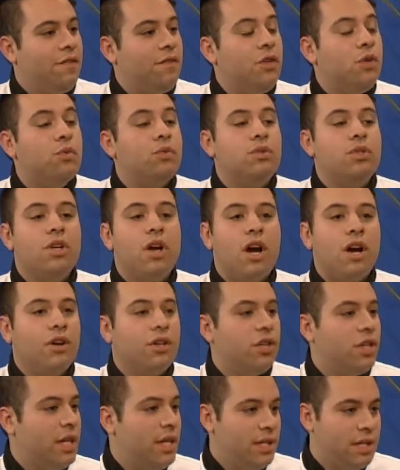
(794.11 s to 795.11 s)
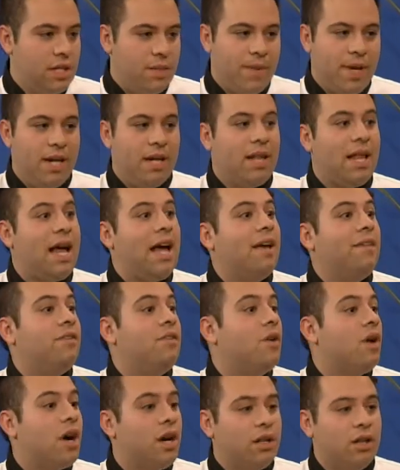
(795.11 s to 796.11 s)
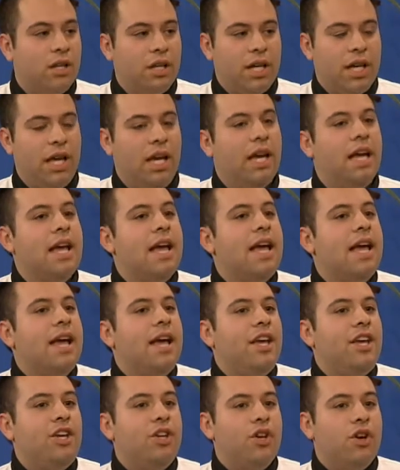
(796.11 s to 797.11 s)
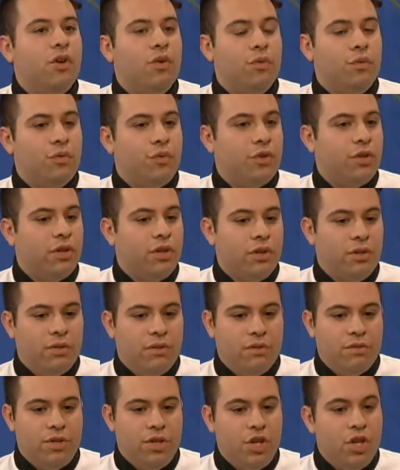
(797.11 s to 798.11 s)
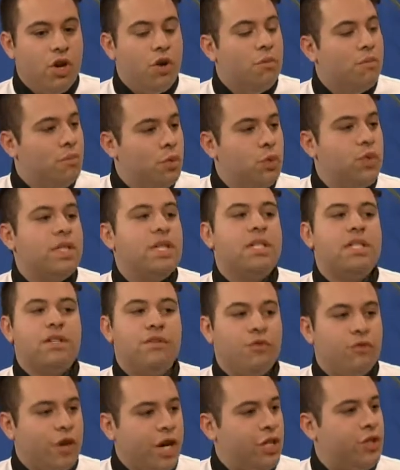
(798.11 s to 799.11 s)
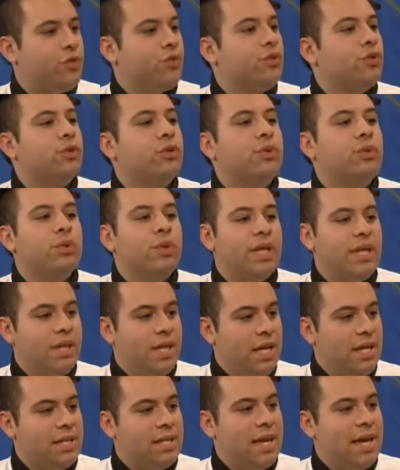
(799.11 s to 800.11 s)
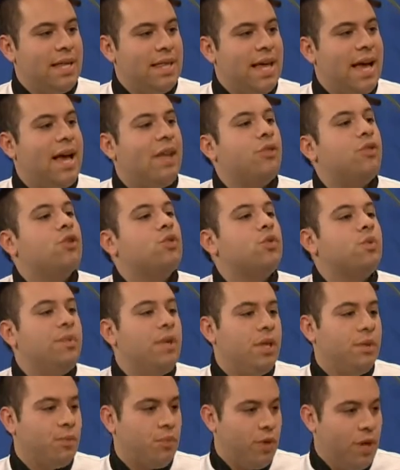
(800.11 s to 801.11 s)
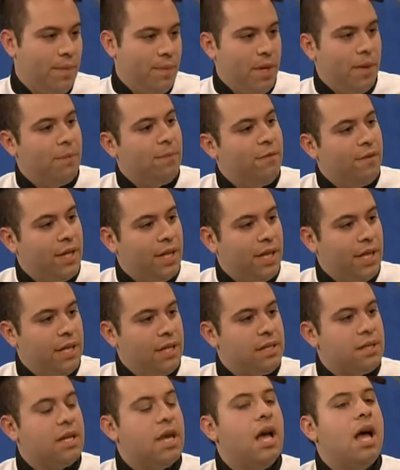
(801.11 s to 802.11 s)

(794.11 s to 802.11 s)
If you mm-hmm. aren't looking to spend a lot, if you are looking, you know, for, you know, mousses and fresh fruit and things like that, those would be the premium fillings.